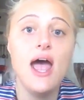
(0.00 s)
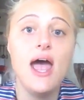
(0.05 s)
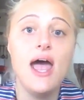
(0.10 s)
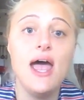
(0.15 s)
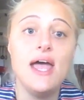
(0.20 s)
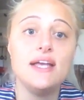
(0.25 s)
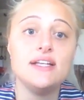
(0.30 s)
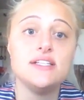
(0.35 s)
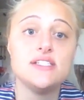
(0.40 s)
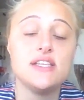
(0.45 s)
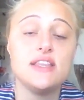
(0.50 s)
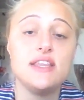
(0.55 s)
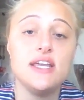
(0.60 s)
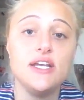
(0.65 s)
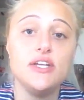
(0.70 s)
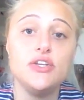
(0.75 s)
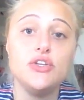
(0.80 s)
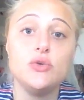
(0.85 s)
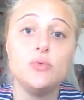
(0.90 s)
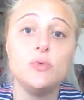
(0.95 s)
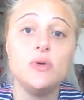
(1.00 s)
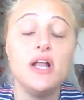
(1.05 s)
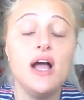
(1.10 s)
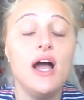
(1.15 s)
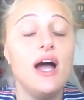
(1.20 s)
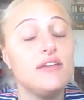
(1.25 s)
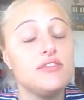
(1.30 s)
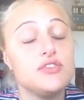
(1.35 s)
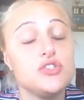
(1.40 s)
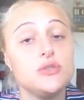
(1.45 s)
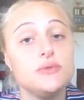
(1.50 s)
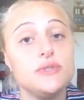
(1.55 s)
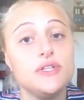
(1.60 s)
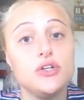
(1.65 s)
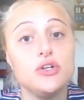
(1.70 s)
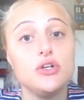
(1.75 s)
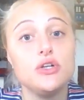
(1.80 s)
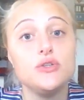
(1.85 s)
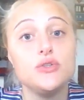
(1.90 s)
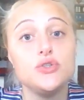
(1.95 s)
And then you will have to
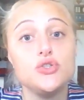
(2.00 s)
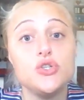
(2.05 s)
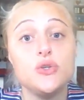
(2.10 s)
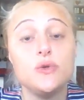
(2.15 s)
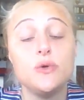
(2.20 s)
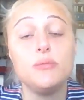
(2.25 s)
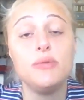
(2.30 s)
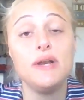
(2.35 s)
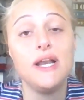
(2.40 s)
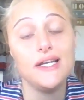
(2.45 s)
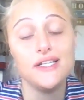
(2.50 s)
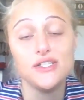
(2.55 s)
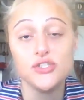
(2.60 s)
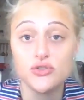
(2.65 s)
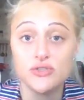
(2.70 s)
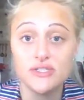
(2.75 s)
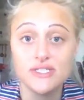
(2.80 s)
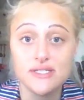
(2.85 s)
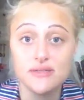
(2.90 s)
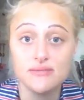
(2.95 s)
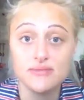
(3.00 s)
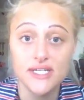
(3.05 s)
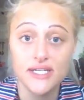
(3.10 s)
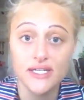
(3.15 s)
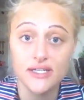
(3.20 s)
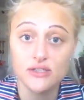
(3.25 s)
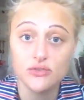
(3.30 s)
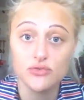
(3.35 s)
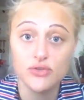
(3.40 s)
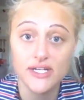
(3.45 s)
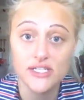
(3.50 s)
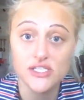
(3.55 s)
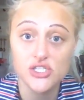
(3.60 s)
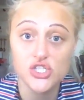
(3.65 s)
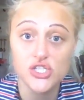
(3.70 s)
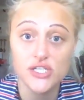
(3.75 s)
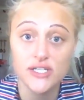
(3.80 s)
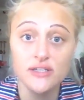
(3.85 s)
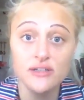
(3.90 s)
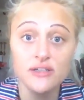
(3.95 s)
include your plagiarism
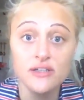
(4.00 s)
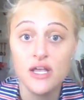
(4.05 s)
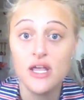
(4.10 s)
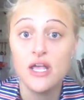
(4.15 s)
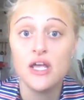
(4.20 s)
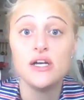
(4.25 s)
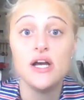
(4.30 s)
declaration